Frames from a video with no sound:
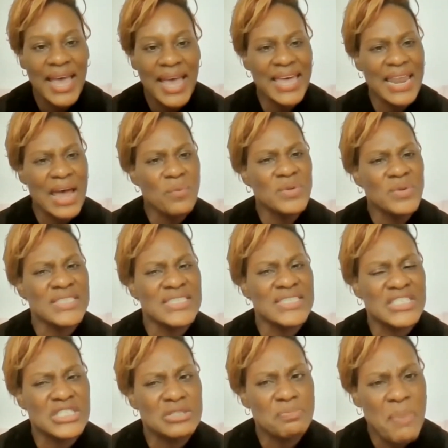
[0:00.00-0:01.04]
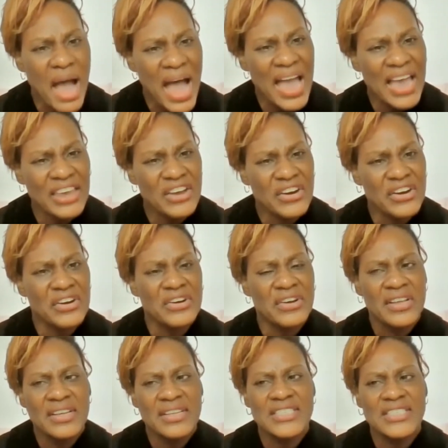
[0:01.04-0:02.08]
and I was
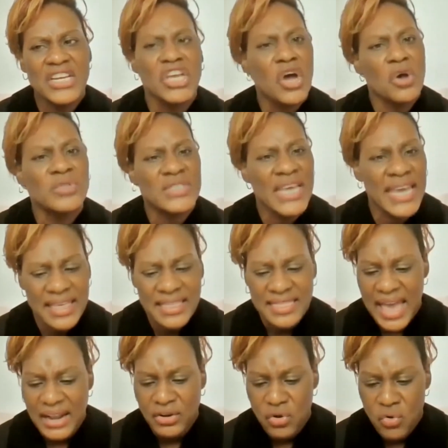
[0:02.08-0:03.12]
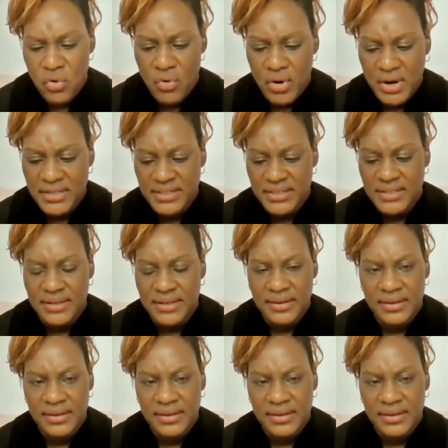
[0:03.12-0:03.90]
inspired to go take that course.